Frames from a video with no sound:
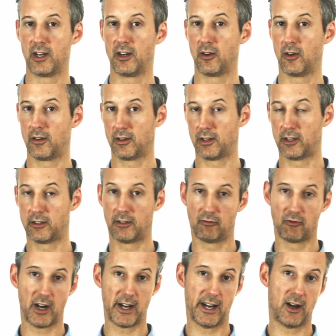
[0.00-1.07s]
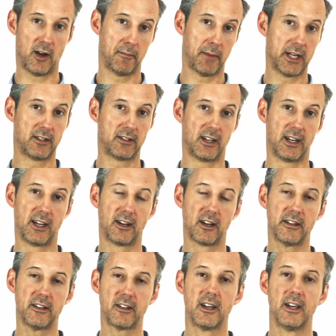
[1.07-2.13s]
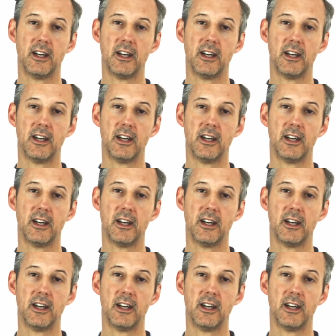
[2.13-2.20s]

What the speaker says: not because right now I'm based in England,